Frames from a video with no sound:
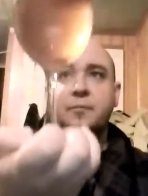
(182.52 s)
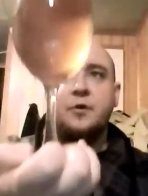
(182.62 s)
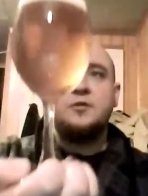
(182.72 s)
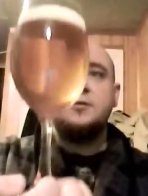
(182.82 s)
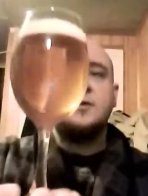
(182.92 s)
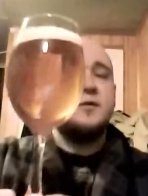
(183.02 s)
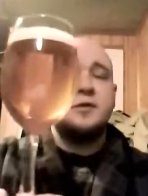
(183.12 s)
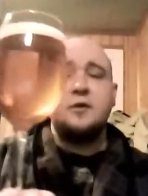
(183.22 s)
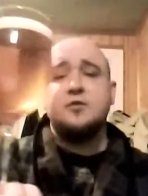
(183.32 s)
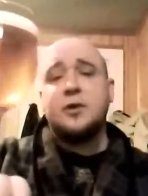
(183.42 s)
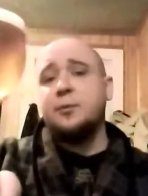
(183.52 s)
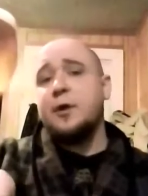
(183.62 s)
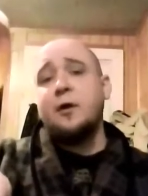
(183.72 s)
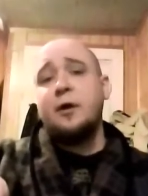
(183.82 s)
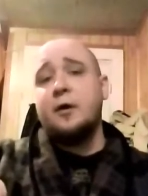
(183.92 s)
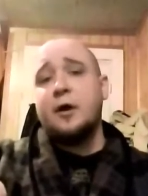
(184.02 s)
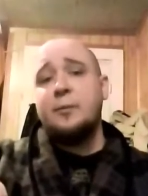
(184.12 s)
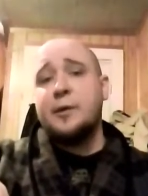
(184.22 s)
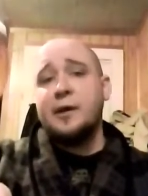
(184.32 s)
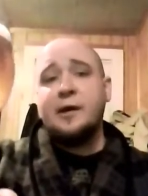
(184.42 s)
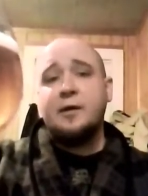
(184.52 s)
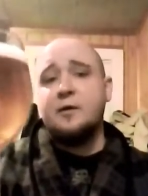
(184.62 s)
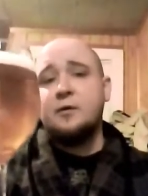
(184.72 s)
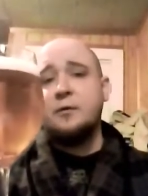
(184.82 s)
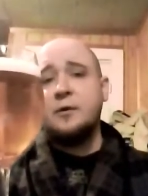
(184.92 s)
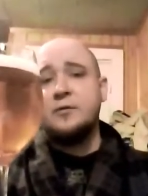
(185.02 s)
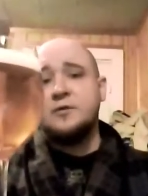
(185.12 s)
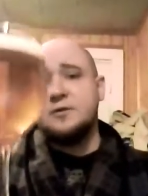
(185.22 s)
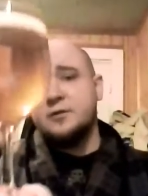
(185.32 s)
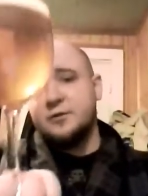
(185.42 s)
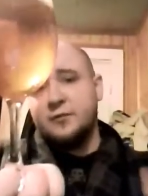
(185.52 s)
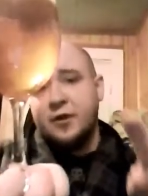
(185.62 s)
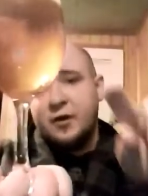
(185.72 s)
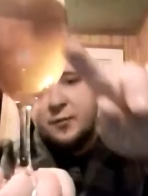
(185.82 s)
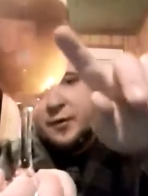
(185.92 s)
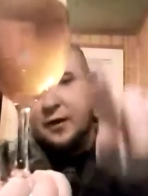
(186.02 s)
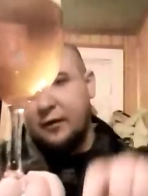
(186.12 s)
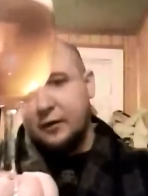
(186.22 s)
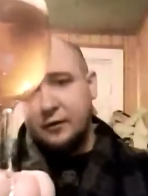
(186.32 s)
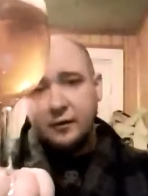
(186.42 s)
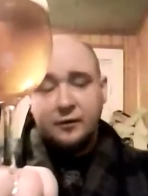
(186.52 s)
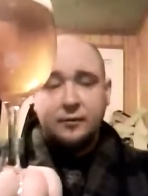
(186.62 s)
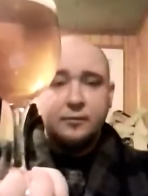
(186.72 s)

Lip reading: Definitely looks like pale ale IPA, you know, one of those things. Looks very pale on the